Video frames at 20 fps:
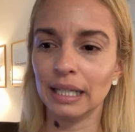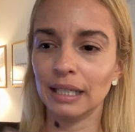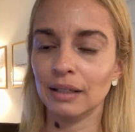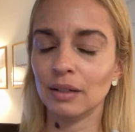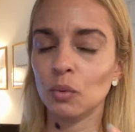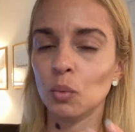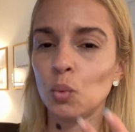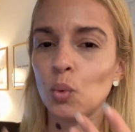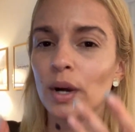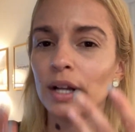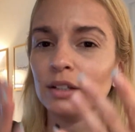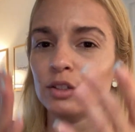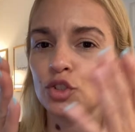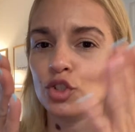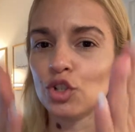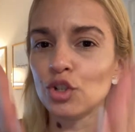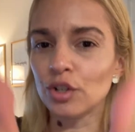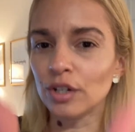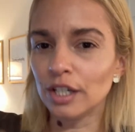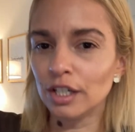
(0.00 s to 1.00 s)
And
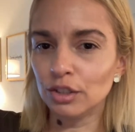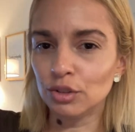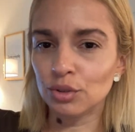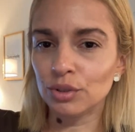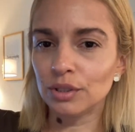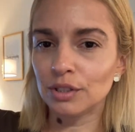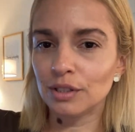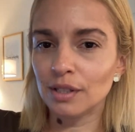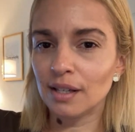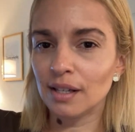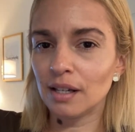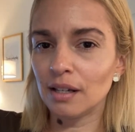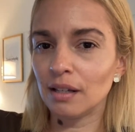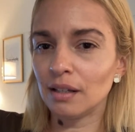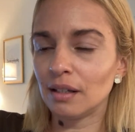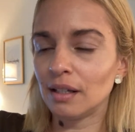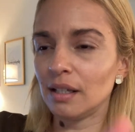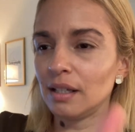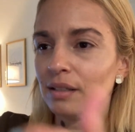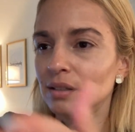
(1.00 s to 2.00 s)
what you're
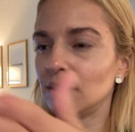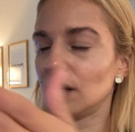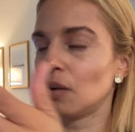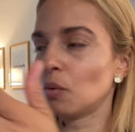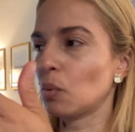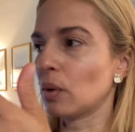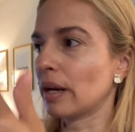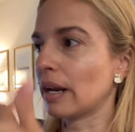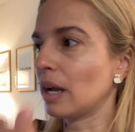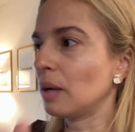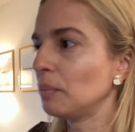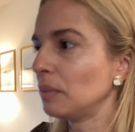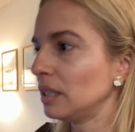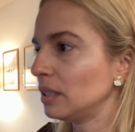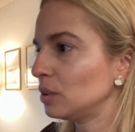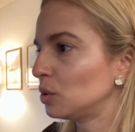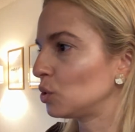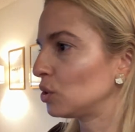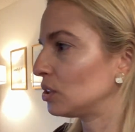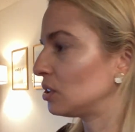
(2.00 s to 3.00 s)
interested is not what I'm
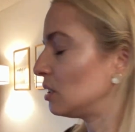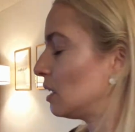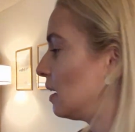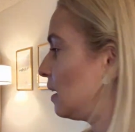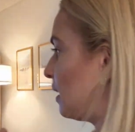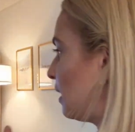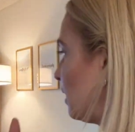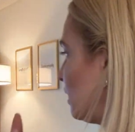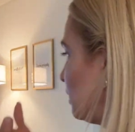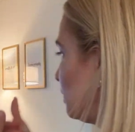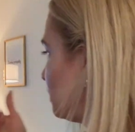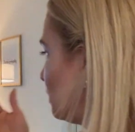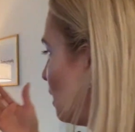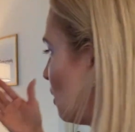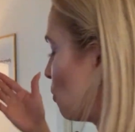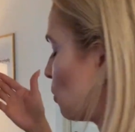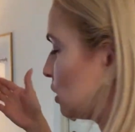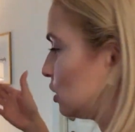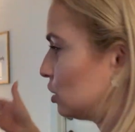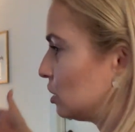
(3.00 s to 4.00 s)
interested, is
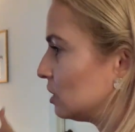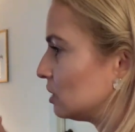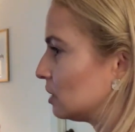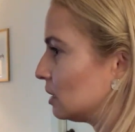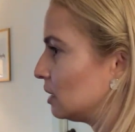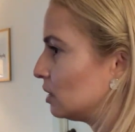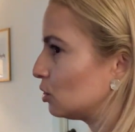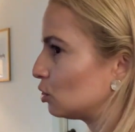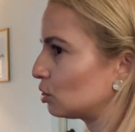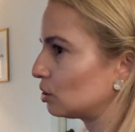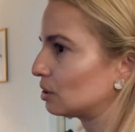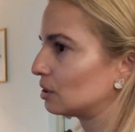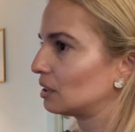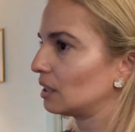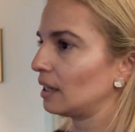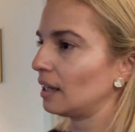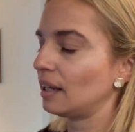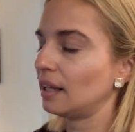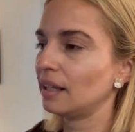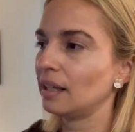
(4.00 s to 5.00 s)
not what she's
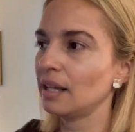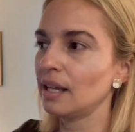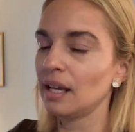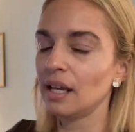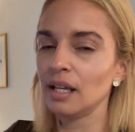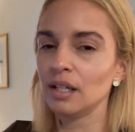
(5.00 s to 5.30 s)
interested.